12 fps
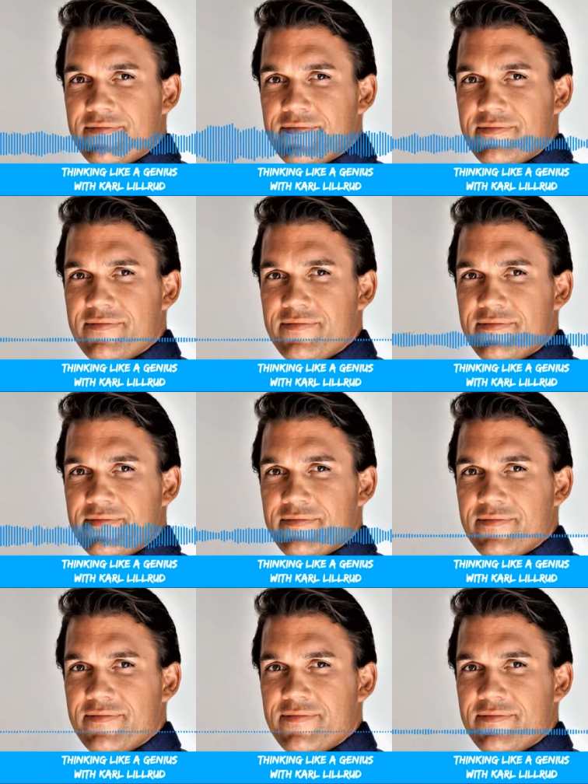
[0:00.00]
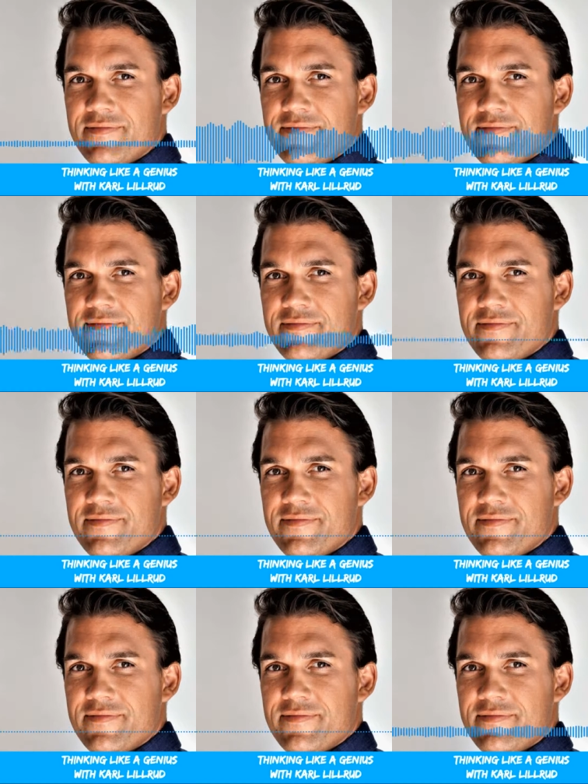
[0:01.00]
an entrepreneur so
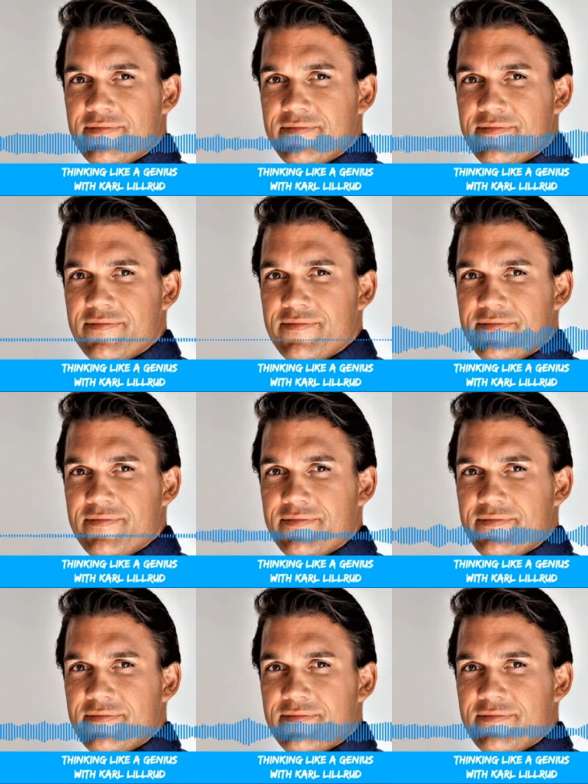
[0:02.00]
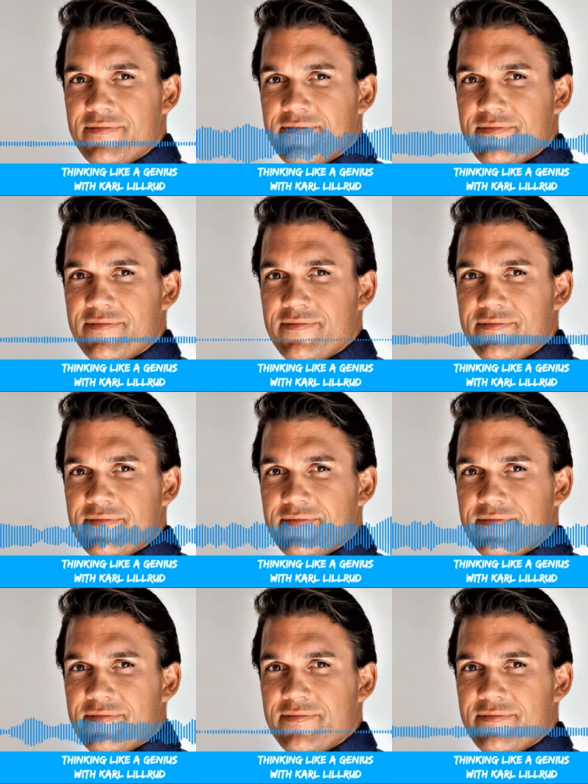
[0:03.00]
you would put me in the box with
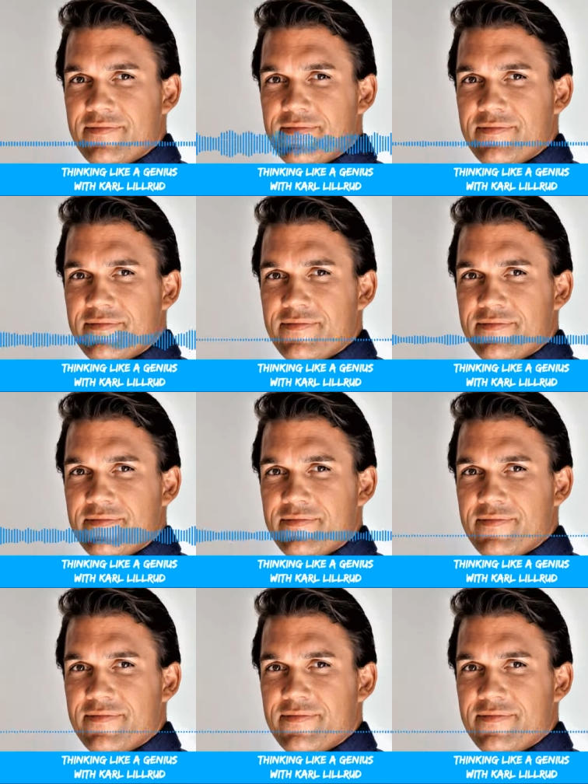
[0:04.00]
all the people that you met